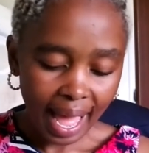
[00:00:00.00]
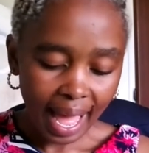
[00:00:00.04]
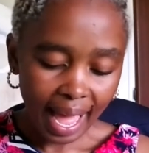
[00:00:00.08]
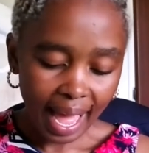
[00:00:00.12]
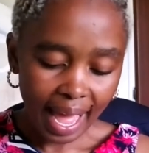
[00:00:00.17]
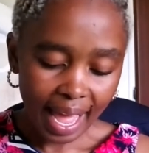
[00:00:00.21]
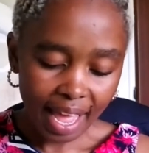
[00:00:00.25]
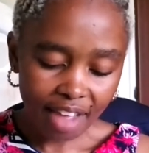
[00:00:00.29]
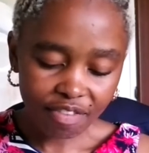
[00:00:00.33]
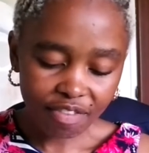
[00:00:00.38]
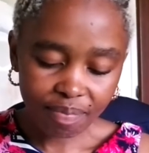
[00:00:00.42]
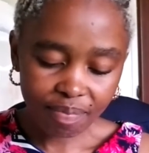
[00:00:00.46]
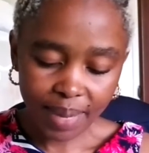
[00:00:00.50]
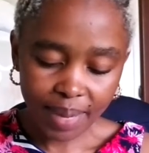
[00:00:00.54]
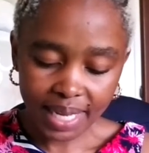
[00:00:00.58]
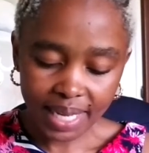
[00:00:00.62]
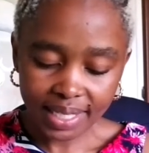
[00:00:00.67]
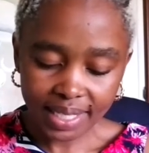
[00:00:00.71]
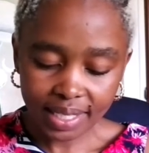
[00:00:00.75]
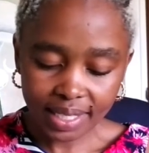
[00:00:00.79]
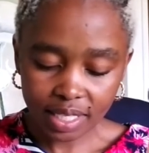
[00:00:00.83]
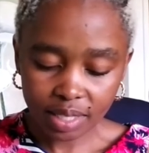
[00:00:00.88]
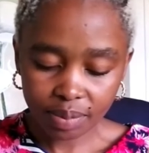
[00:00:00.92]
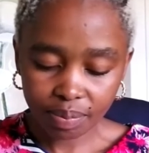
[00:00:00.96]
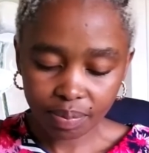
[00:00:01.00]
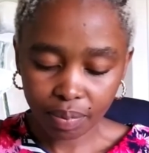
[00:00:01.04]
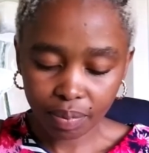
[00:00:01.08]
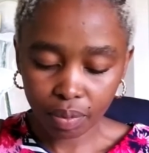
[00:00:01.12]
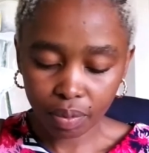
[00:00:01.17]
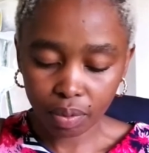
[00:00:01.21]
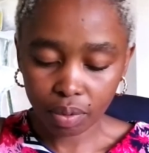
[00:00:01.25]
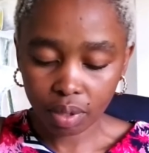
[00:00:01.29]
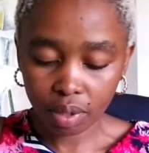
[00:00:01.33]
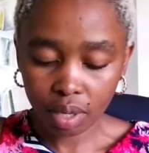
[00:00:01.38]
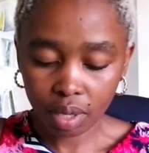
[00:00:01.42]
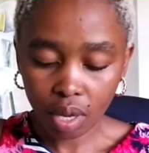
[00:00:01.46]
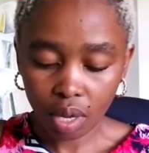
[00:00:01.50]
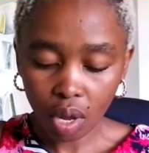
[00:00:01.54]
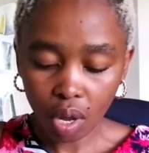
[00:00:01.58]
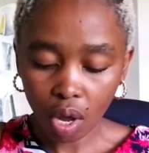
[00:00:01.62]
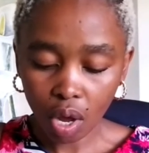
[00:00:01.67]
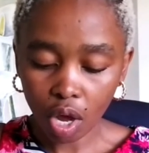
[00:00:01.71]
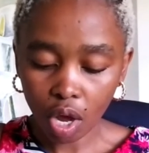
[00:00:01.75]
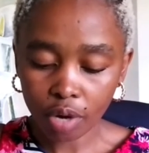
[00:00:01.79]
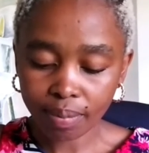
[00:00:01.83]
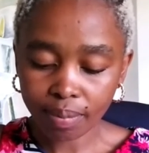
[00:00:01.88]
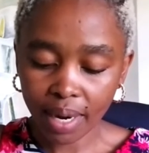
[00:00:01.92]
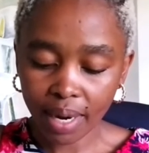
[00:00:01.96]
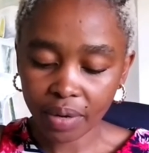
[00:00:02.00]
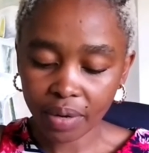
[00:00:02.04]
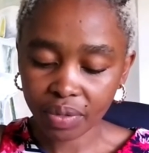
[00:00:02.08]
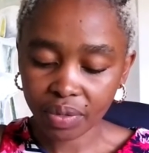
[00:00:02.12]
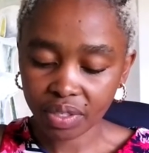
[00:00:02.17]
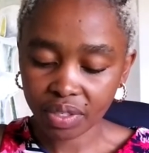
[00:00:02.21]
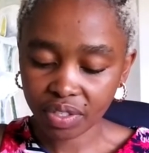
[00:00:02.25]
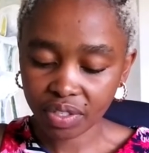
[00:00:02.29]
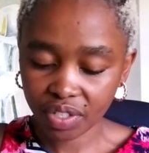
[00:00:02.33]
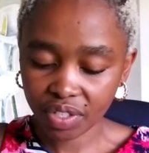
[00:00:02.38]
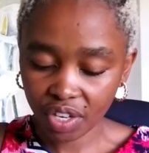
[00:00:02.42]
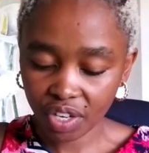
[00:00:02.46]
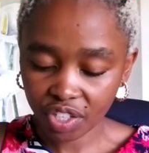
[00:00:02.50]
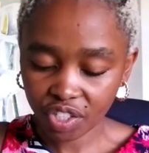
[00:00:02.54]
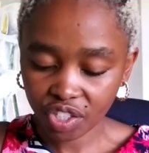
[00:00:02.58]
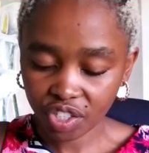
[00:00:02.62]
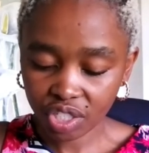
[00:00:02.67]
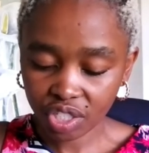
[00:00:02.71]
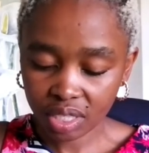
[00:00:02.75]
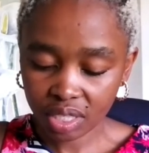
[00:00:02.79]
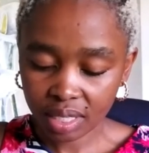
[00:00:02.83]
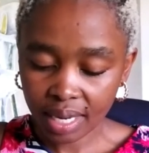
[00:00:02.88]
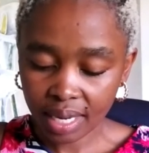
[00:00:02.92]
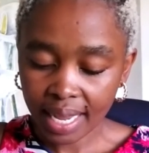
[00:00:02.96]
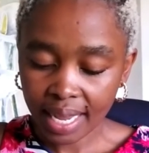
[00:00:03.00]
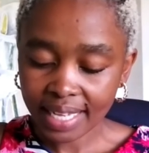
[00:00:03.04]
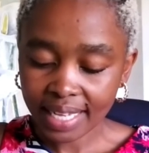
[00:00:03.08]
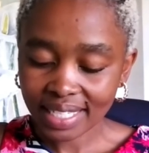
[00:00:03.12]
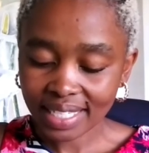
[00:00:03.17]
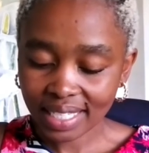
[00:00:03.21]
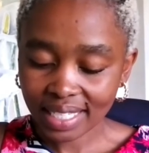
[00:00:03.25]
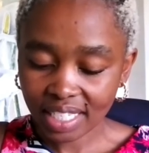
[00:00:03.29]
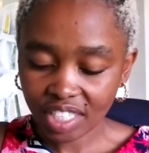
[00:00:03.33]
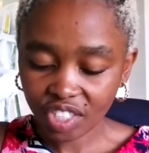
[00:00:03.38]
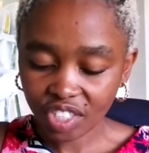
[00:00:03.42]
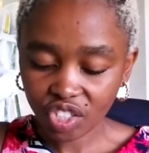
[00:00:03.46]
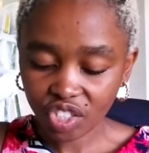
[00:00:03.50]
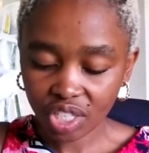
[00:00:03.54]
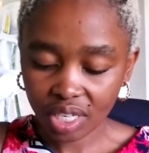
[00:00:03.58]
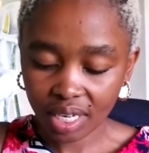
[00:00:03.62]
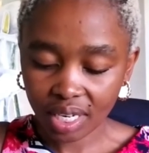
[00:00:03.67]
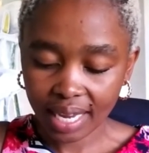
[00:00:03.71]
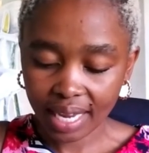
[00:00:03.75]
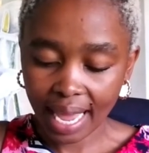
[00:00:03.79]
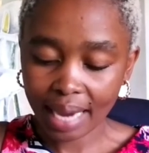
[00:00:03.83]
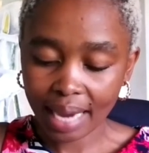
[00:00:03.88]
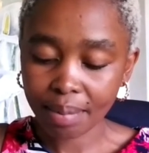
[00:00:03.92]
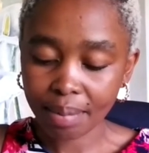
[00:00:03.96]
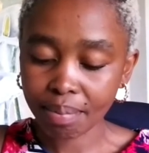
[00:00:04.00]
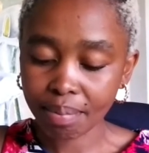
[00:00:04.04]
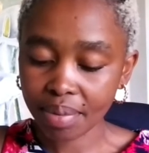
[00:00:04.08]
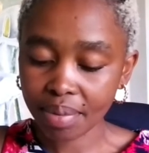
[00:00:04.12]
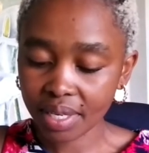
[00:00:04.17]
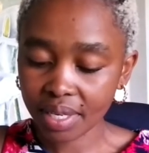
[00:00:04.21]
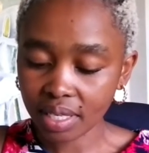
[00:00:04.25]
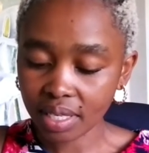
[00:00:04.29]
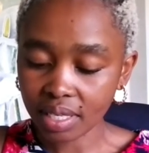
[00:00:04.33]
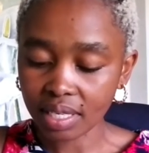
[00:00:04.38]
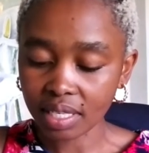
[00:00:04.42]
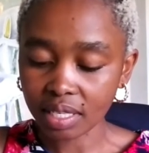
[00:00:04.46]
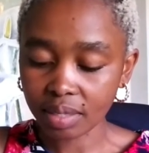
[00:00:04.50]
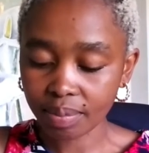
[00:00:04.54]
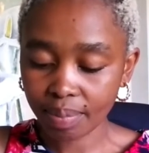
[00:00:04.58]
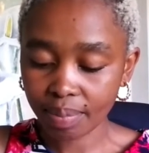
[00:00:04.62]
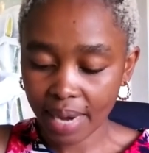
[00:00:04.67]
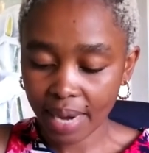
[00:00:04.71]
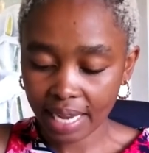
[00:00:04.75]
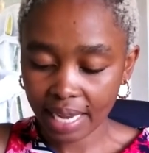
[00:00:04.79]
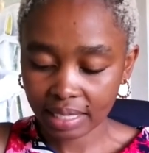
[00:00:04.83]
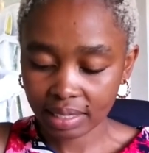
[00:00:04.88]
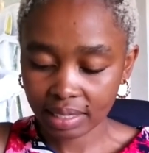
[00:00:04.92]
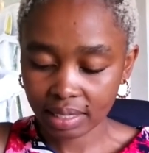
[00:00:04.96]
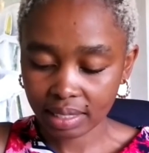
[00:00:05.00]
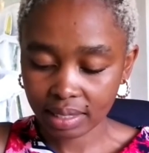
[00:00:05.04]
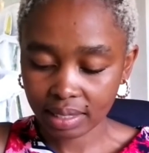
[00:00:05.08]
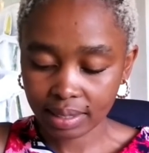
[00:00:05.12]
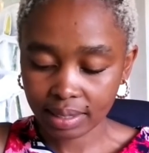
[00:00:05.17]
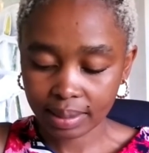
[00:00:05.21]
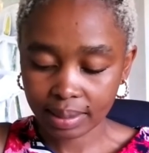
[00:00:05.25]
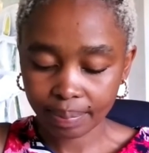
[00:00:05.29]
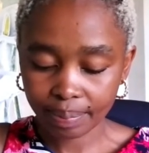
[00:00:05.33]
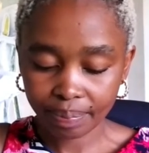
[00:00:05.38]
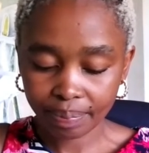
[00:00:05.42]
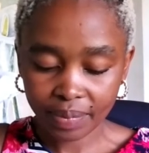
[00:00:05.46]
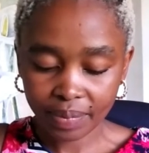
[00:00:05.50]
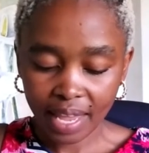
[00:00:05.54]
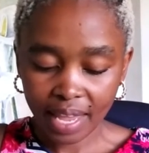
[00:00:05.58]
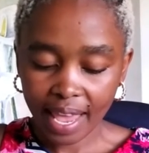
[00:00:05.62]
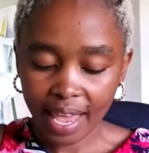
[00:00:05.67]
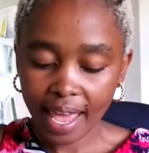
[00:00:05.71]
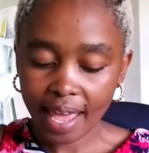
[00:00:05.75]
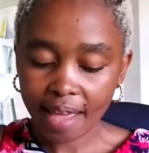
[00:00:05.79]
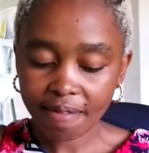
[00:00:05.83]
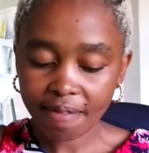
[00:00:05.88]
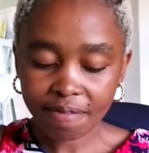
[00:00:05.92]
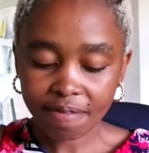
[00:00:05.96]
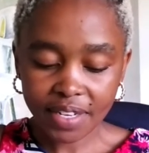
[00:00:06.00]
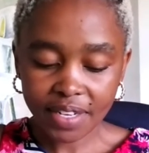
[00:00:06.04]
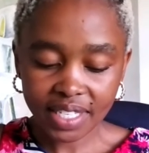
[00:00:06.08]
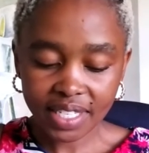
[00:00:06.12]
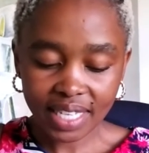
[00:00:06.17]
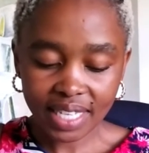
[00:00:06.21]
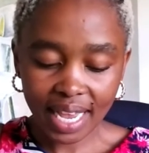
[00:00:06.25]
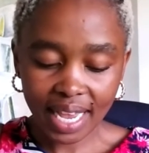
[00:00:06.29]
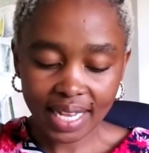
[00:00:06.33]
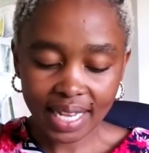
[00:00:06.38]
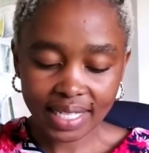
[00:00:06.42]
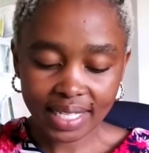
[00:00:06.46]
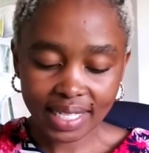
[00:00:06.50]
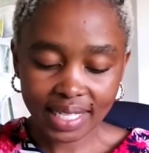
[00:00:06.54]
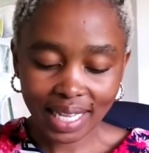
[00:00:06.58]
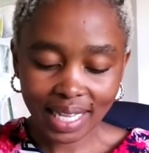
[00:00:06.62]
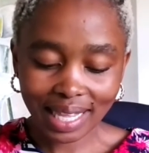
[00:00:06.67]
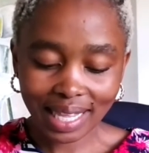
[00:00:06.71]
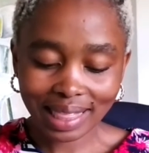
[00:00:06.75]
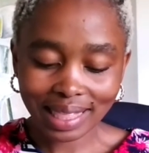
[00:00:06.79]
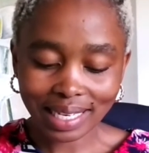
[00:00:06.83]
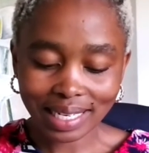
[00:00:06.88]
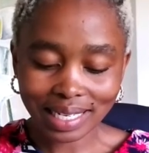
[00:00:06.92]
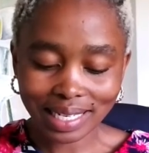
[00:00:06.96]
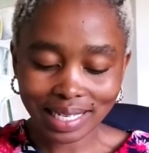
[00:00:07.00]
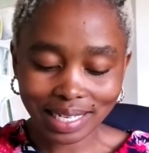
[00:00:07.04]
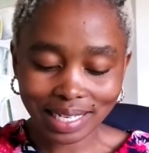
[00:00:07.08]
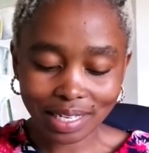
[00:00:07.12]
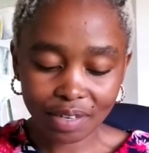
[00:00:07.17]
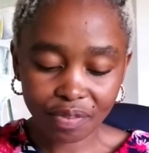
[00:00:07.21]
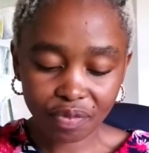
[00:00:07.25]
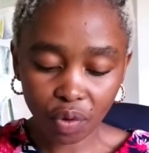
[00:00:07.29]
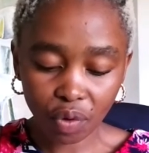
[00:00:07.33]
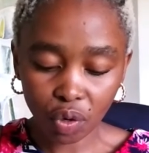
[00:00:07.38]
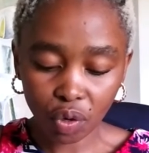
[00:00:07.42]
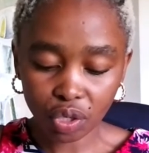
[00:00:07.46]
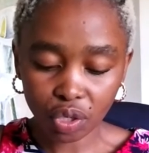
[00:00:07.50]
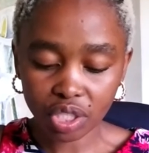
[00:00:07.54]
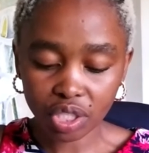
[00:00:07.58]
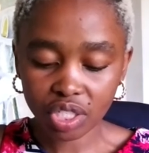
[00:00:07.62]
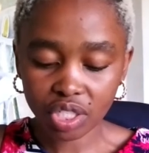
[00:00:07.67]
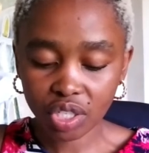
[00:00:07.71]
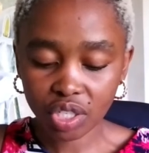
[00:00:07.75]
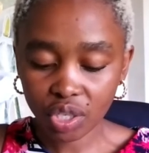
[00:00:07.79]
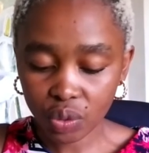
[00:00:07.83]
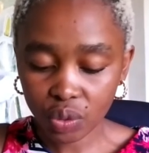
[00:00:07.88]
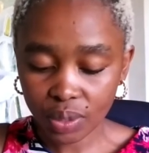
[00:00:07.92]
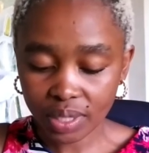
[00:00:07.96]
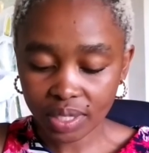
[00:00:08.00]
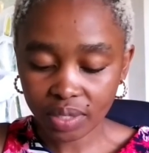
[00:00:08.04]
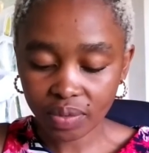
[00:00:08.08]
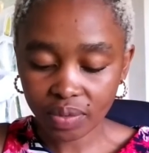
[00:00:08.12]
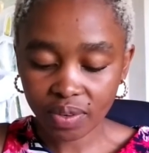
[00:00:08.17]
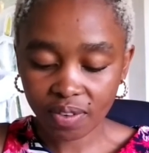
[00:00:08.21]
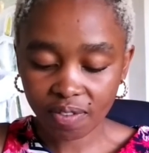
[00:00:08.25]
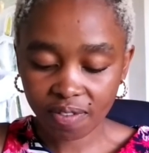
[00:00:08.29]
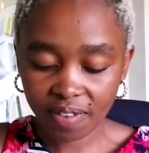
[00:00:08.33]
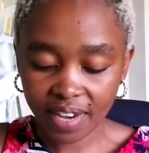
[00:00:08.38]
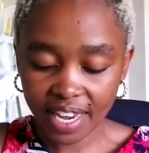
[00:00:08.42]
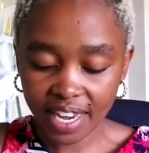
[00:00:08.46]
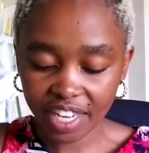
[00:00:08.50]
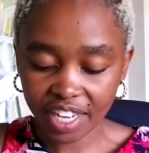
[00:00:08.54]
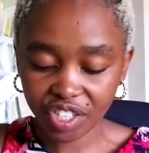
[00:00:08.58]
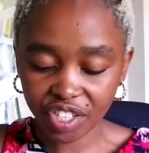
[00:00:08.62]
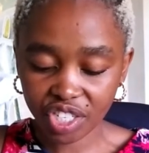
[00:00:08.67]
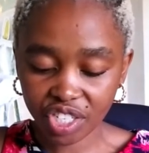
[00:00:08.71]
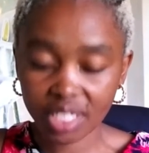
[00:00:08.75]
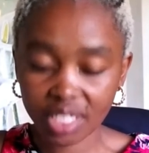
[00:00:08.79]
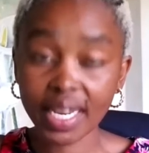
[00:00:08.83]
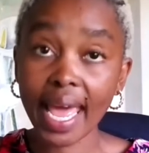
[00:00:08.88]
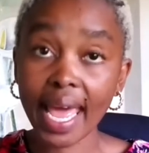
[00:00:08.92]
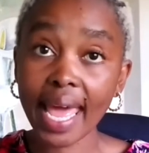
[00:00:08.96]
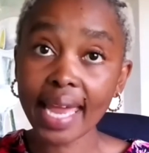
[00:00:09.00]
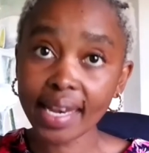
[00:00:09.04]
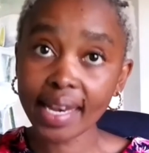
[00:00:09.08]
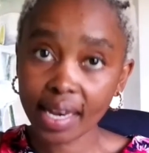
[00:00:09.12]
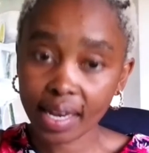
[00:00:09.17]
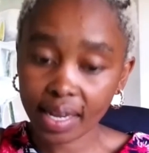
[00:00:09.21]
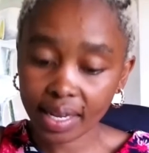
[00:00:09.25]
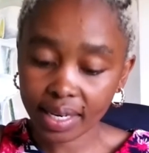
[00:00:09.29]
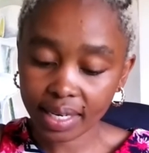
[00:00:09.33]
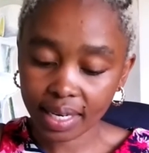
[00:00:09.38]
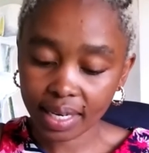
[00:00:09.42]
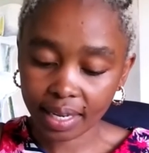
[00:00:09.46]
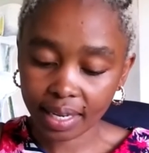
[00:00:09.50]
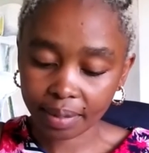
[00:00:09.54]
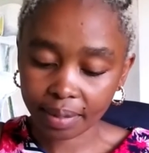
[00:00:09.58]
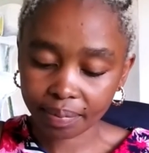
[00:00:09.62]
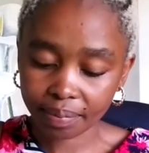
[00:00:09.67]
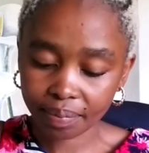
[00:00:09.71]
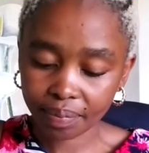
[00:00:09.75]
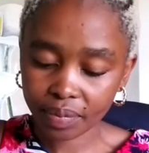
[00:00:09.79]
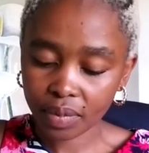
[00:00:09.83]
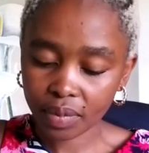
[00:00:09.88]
I have based this book on my research, teaching, and business practice, emphasizing the need for continuous reflection and learning.